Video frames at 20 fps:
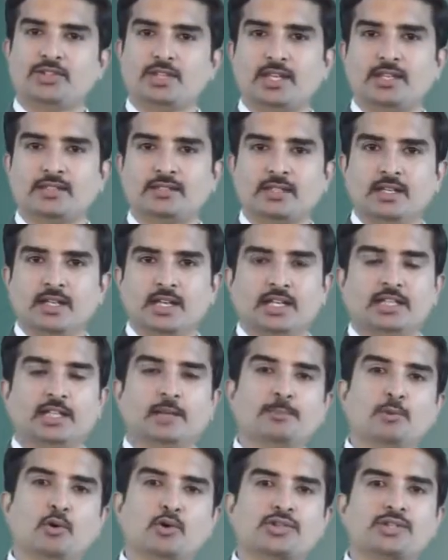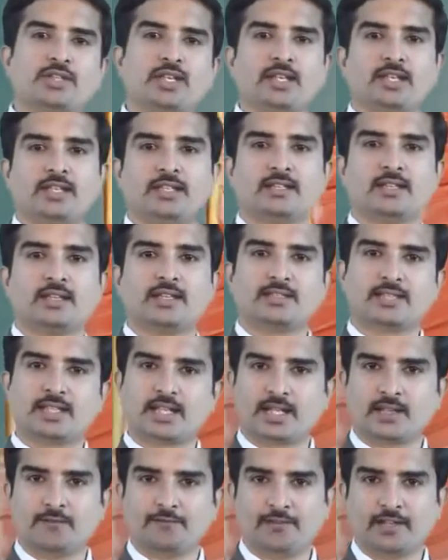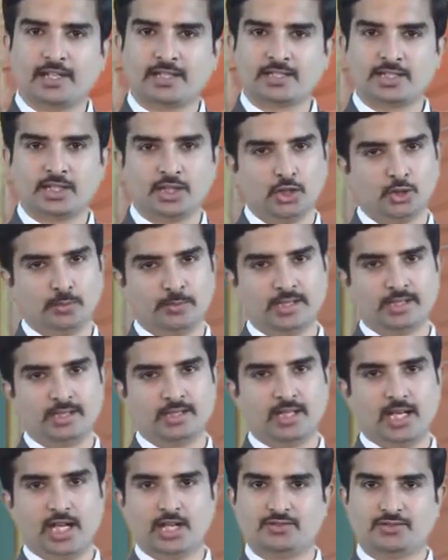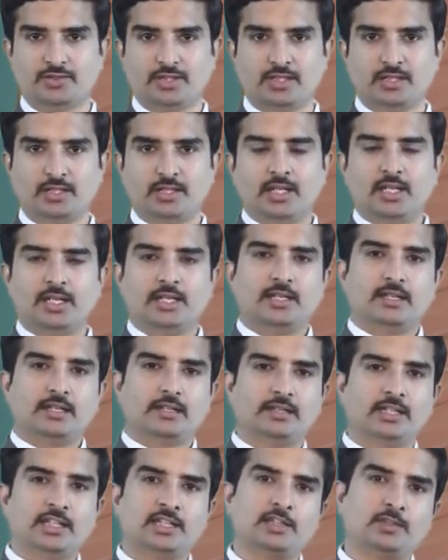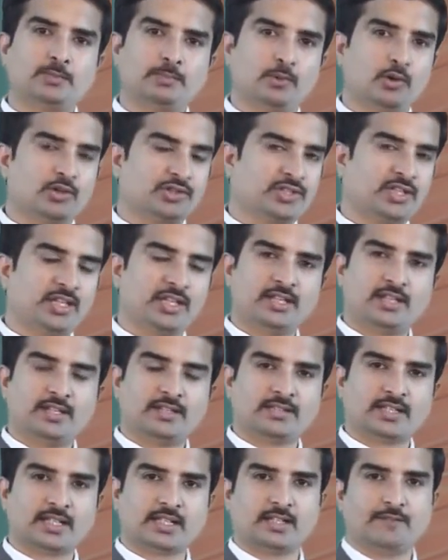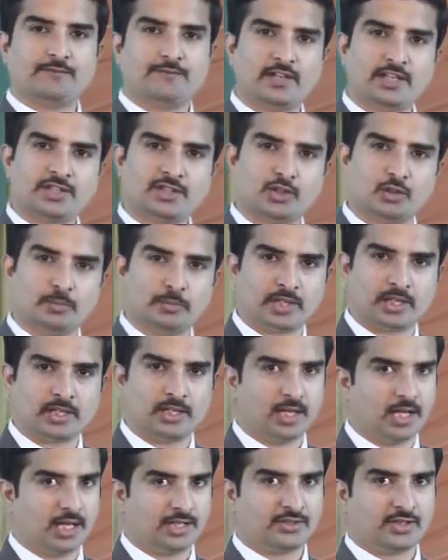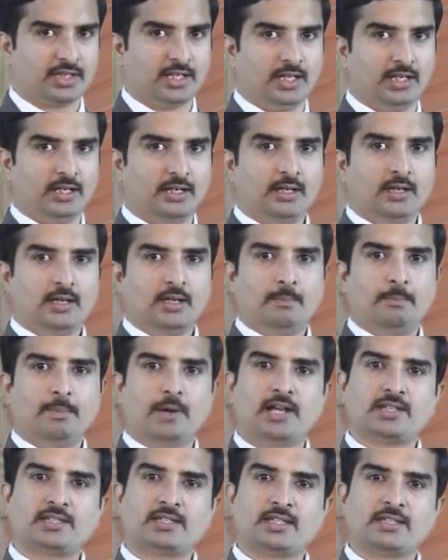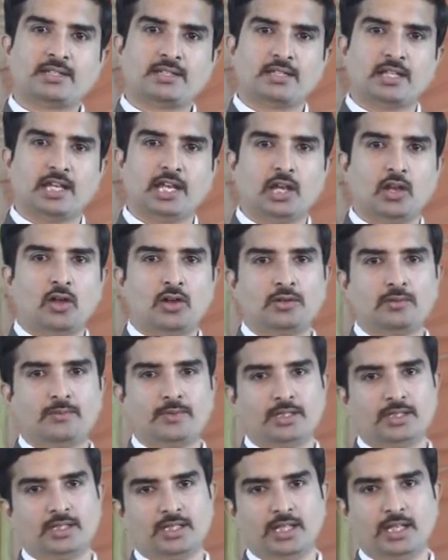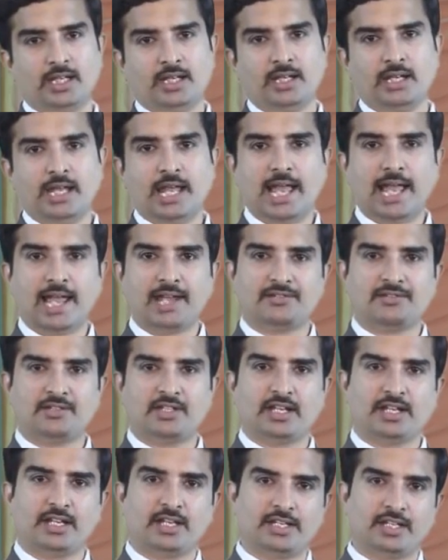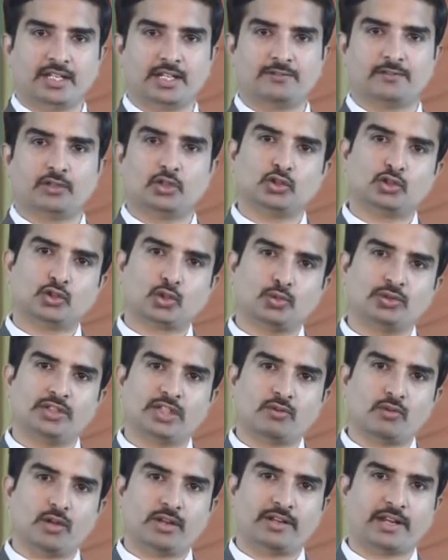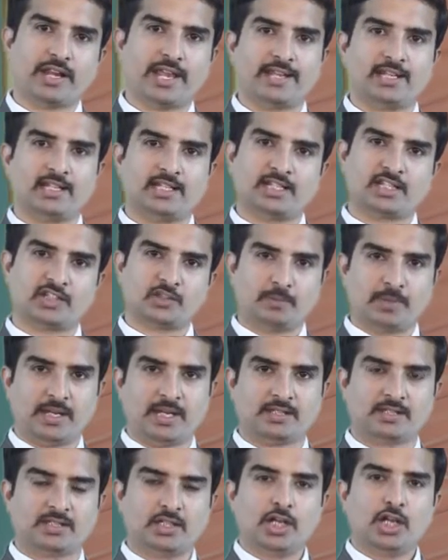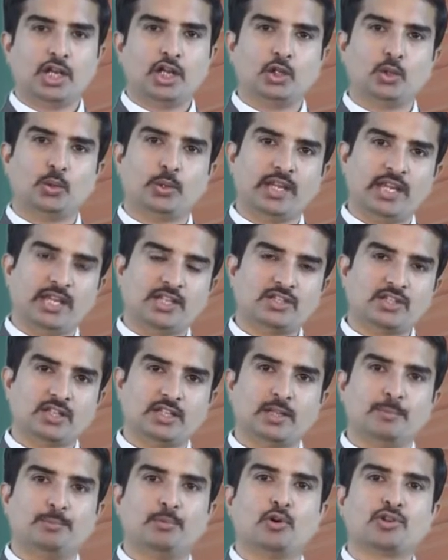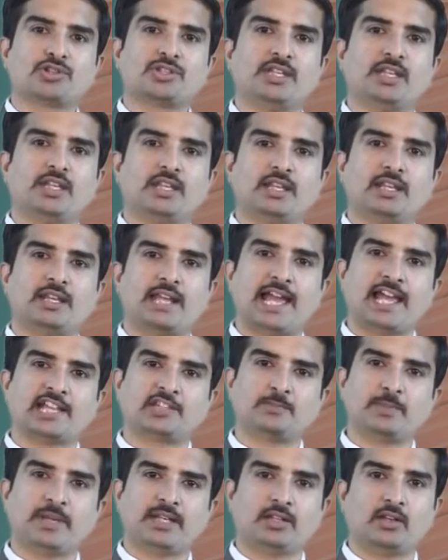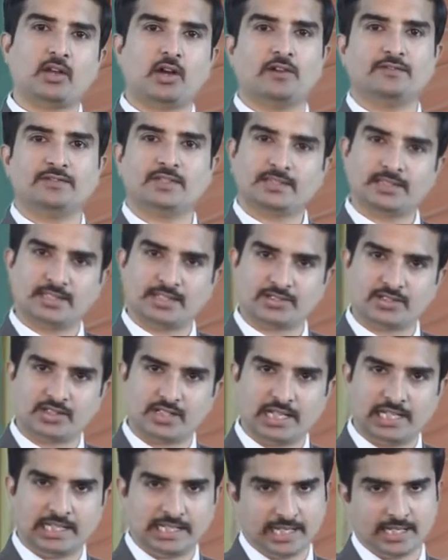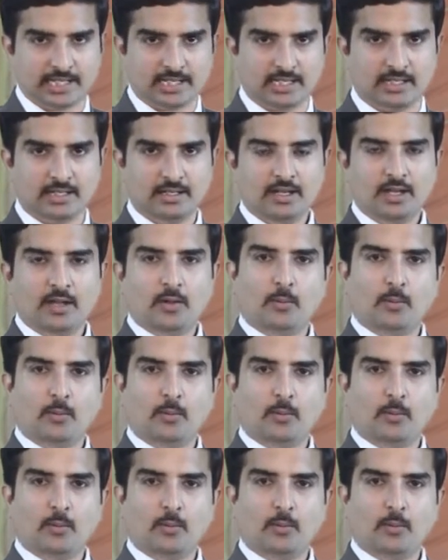which is the posterior circumflex humeral artery. This posterior circumflex humeral artery passes along with the axillary nerve through the quadrangular space to reach the posterior aspect of the surgical neck,